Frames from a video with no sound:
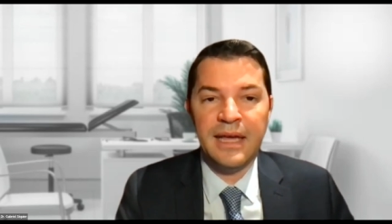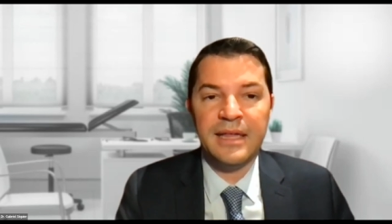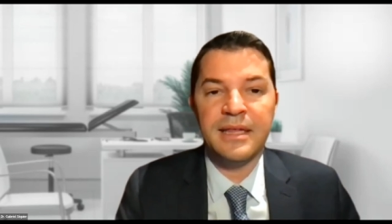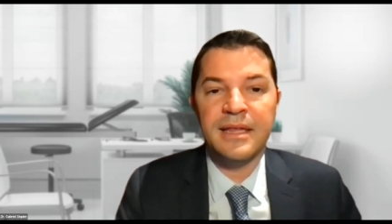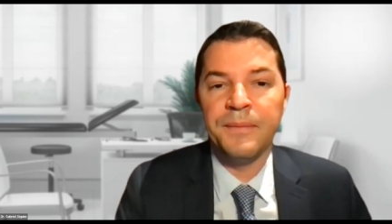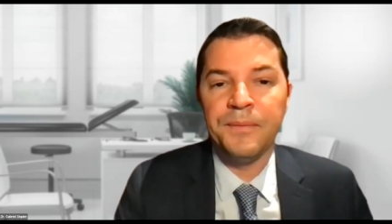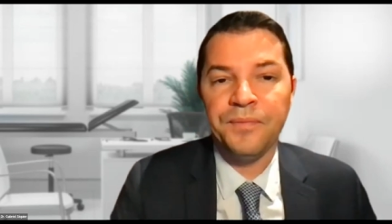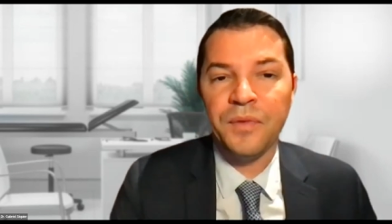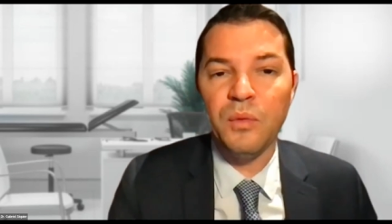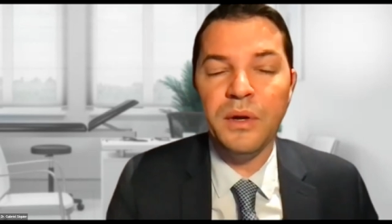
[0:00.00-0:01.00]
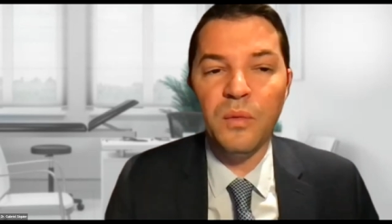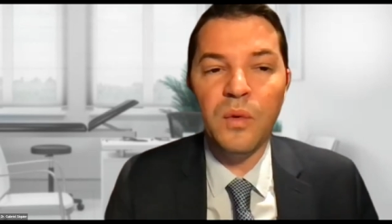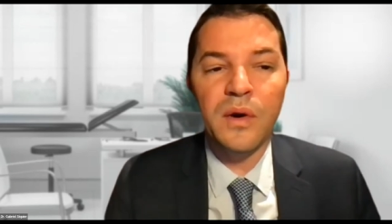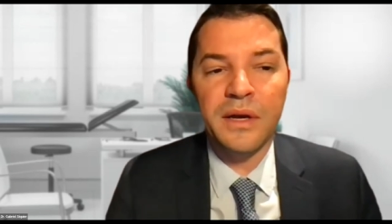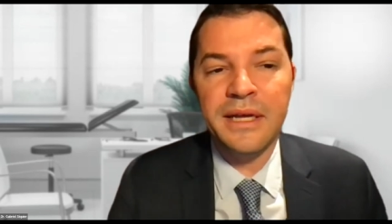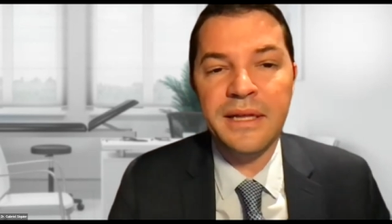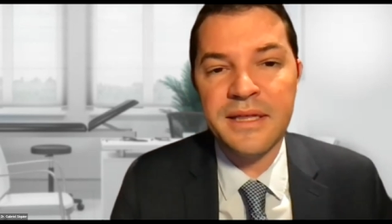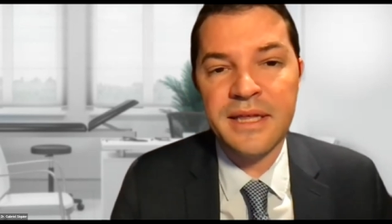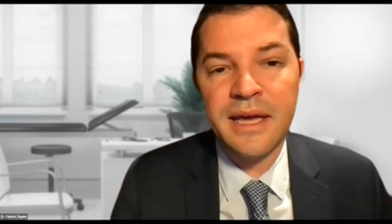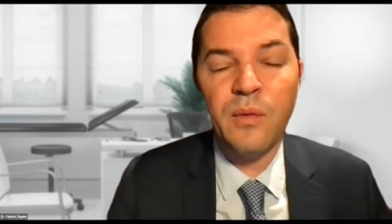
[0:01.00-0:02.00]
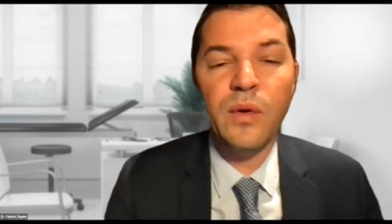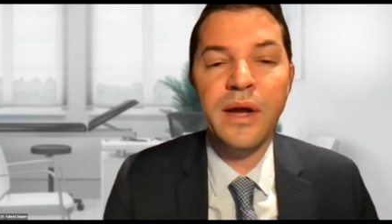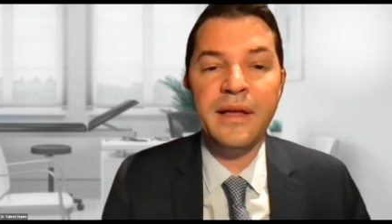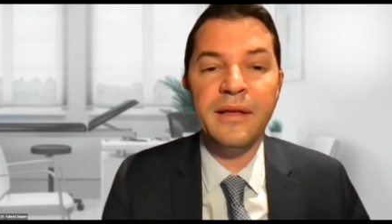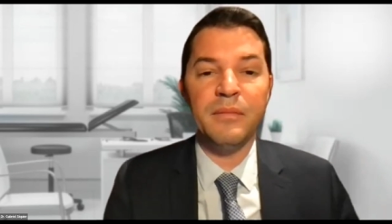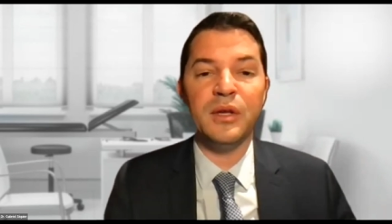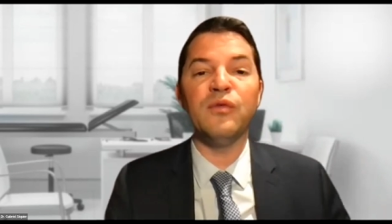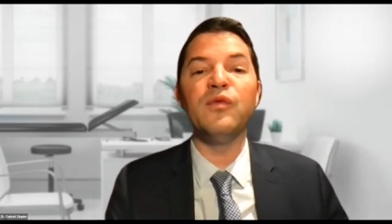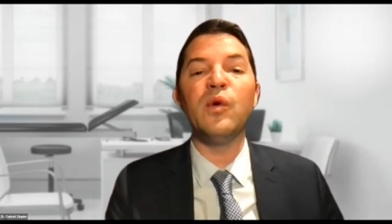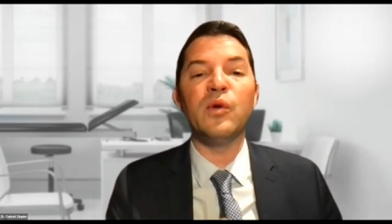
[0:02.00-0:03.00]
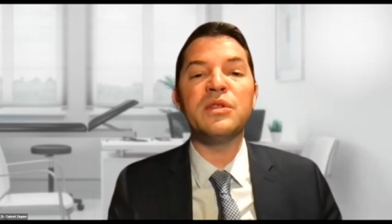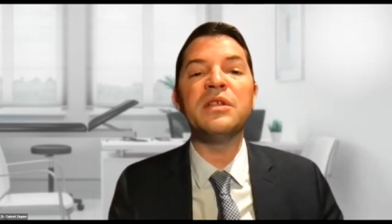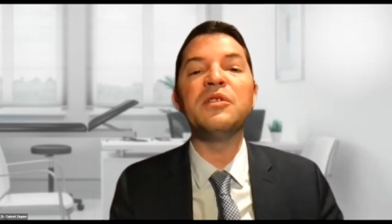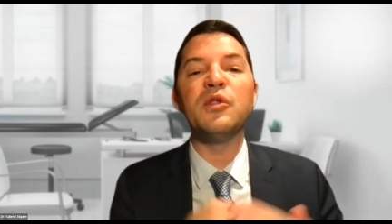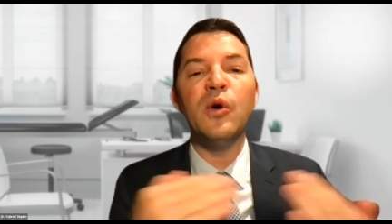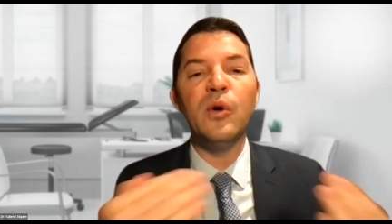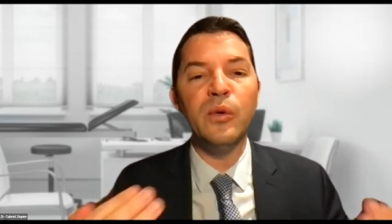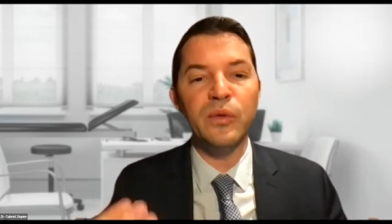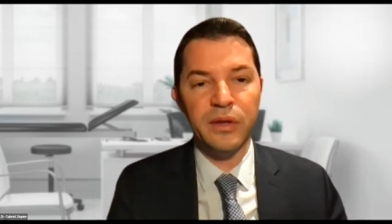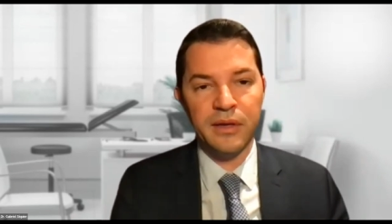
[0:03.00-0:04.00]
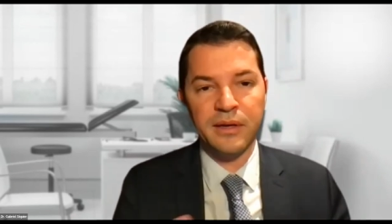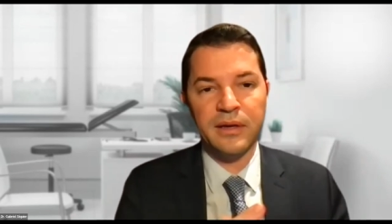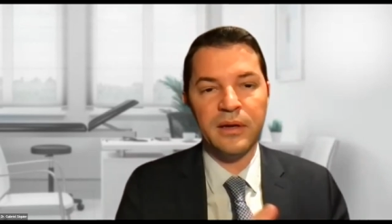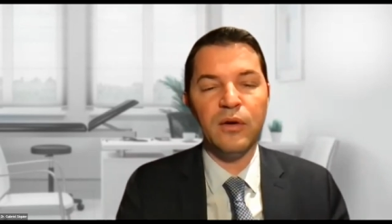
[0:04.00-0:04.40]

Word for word: Yes will work in the same way, but of course the tone uh,